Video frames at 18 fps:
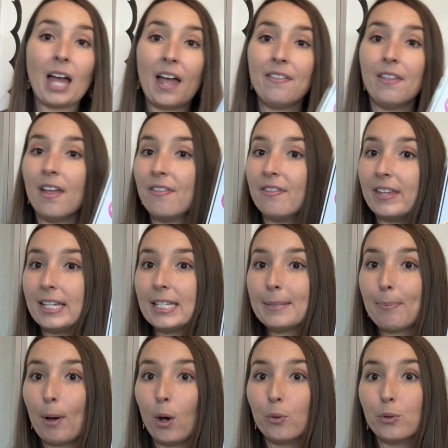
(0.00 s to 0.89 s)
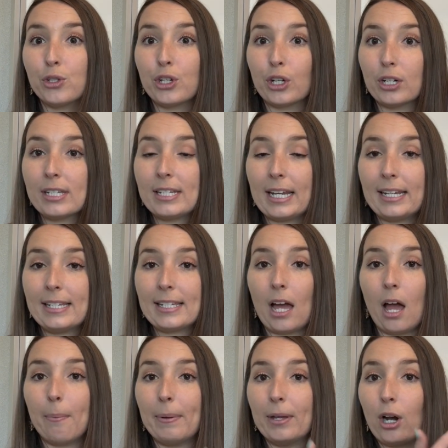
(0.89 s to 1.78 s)
And then this poster stays
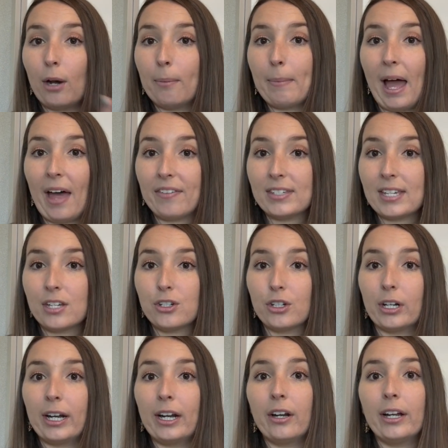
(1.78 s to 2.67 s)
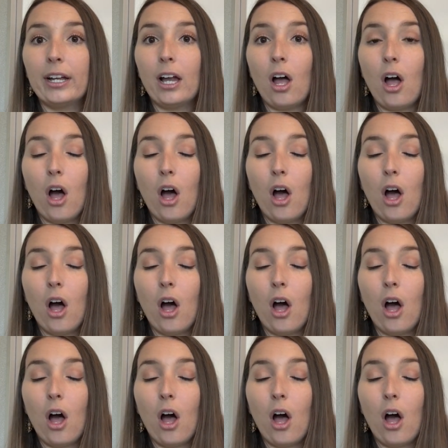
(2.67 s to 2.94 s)
up in our math center area